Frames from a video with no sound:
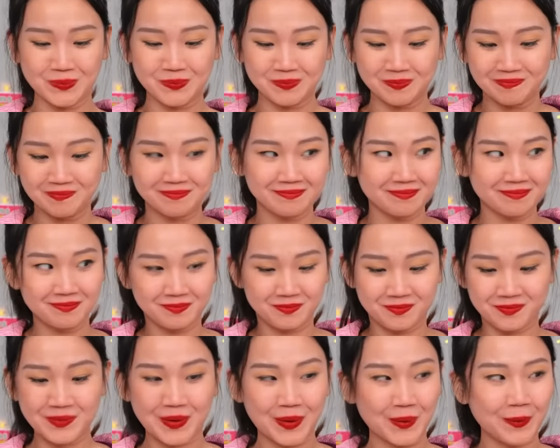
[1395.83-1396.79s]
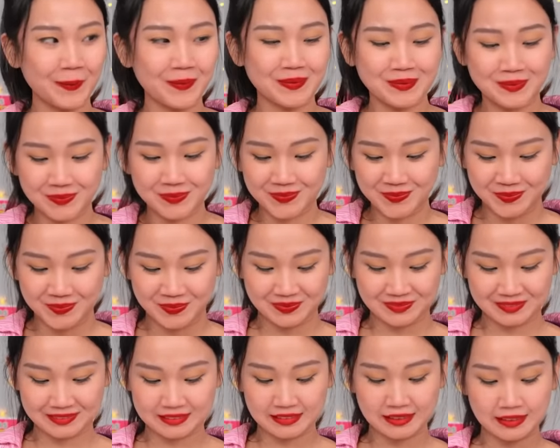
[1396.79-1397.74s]
Look at this. I did it
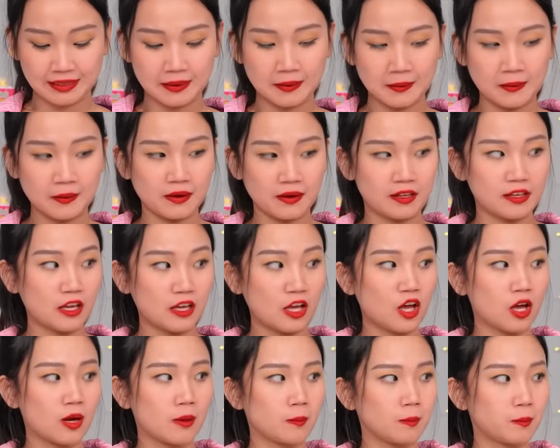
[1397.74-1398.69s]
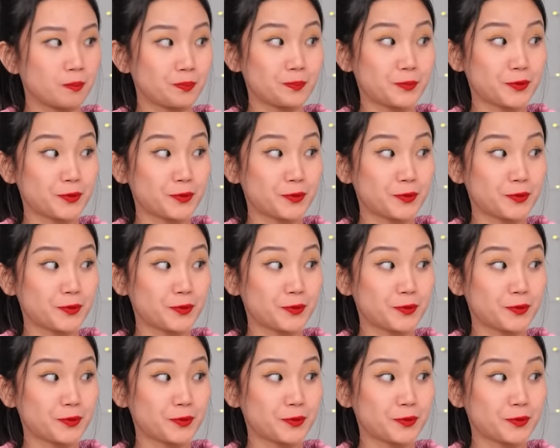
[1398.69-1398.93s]
all by myself.